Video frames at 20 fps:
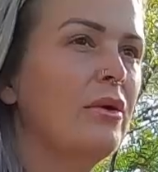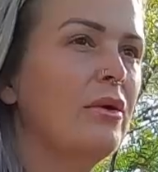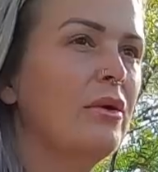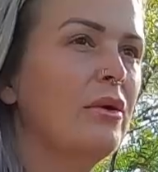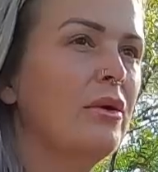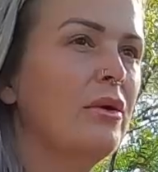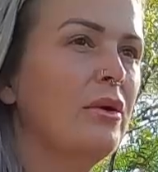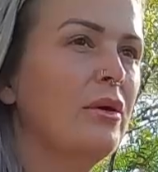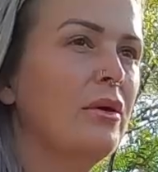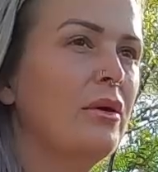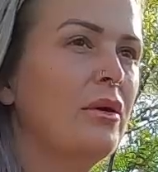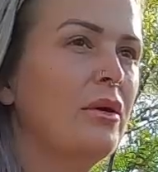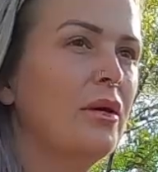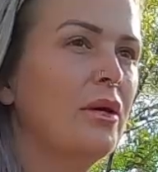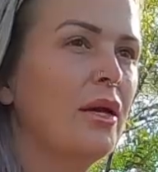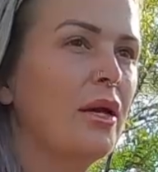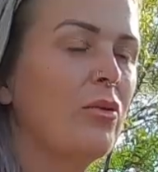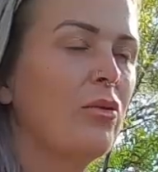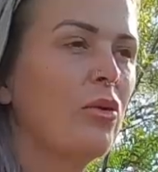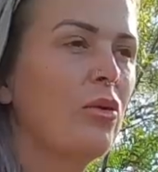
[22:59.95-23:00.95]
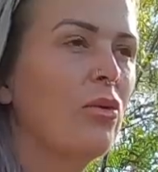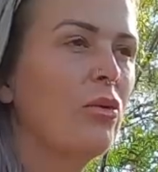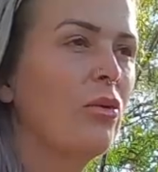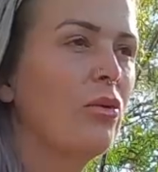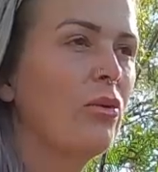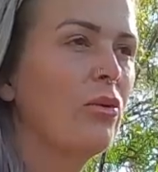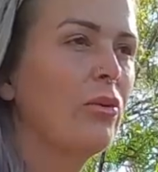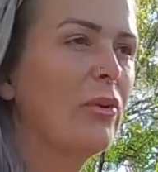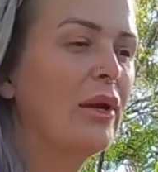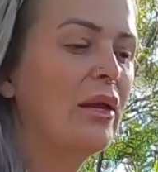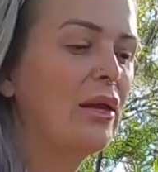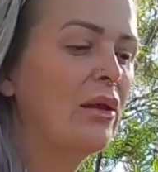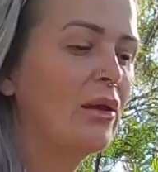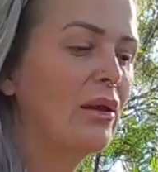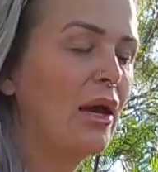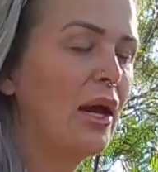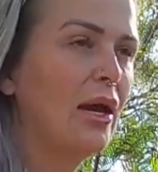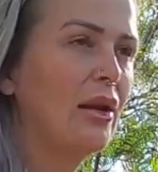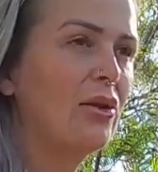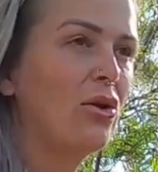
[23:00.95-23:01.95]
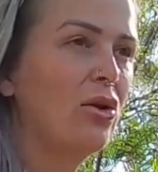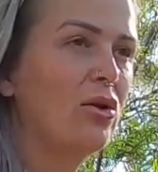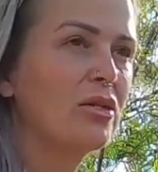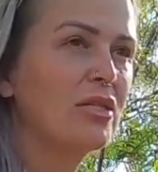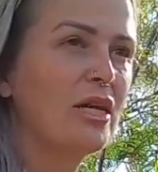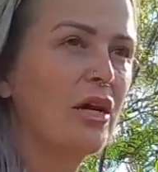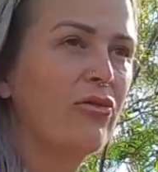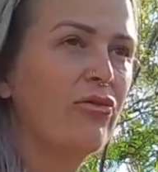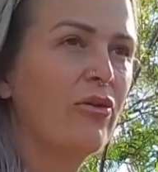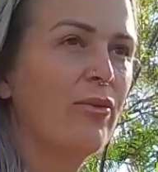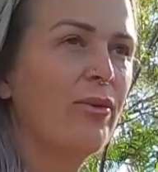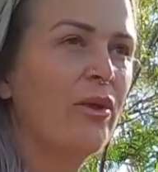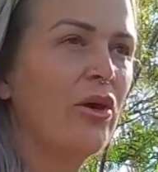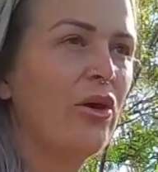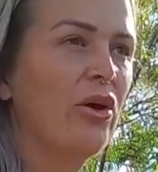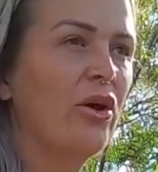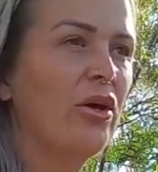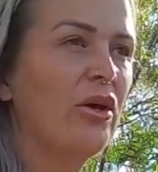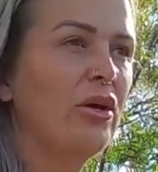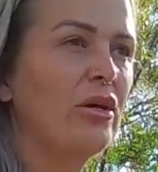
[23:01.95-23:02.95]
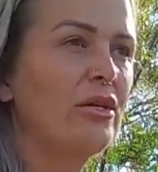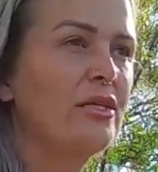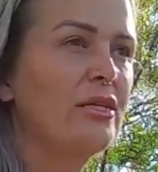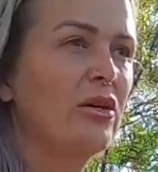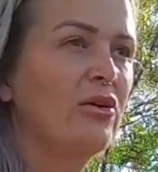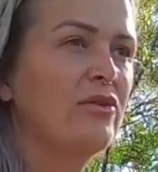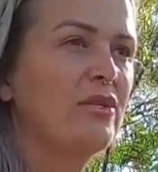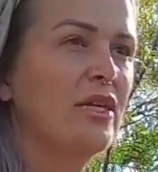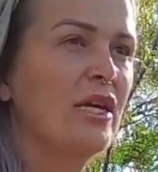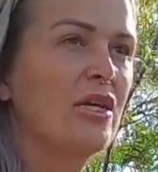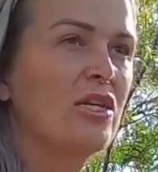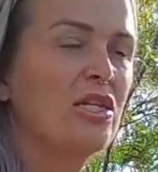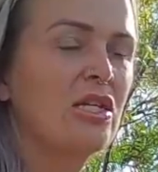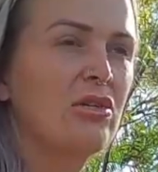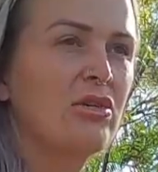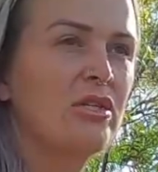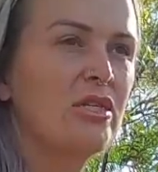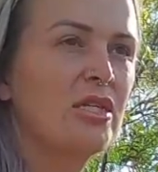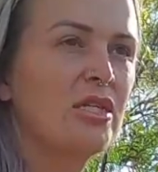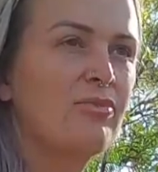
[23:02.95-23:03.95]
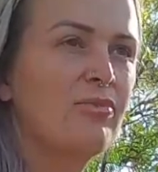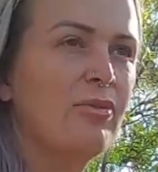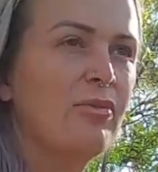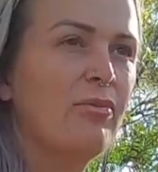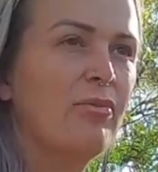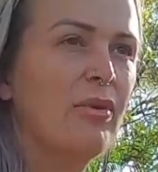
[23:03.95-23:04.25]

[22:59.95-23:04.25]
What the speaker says: you. Yeah, well, we had contact from the owner herself saying she just